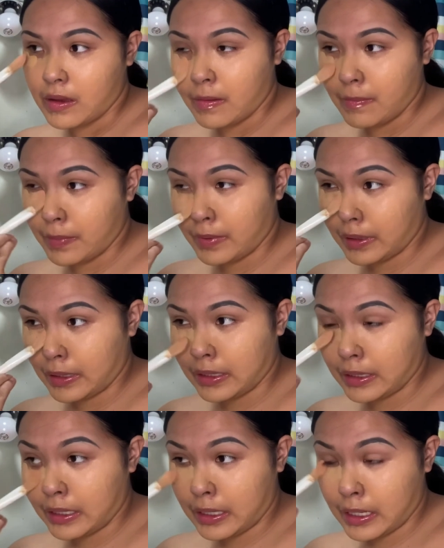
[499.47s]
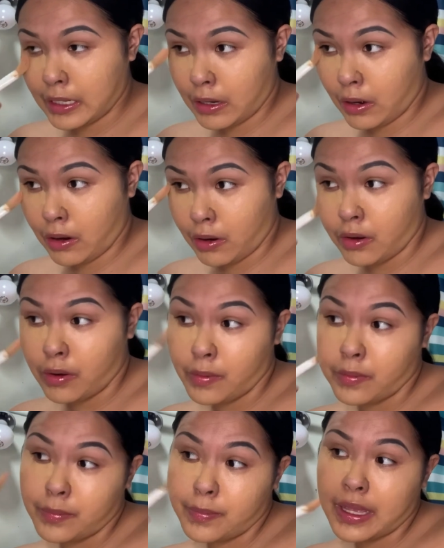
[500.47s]
blending it all
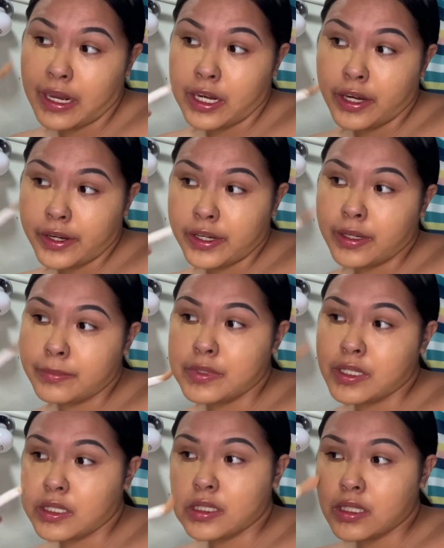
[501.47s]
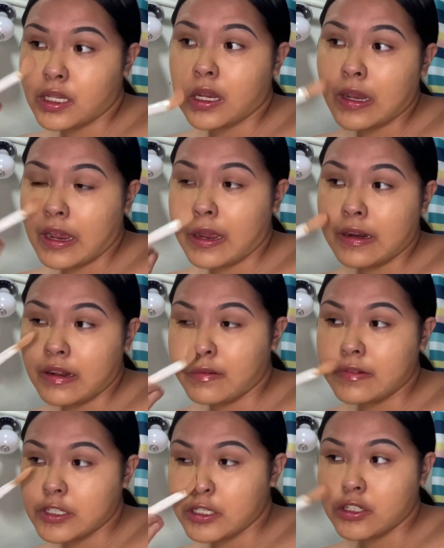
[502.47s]
better. I'm just kind of
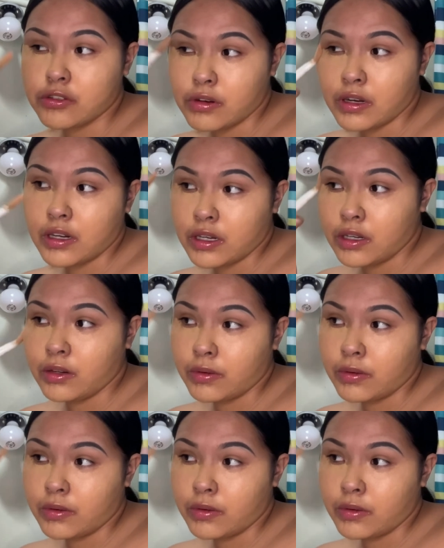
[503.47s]
just trying to do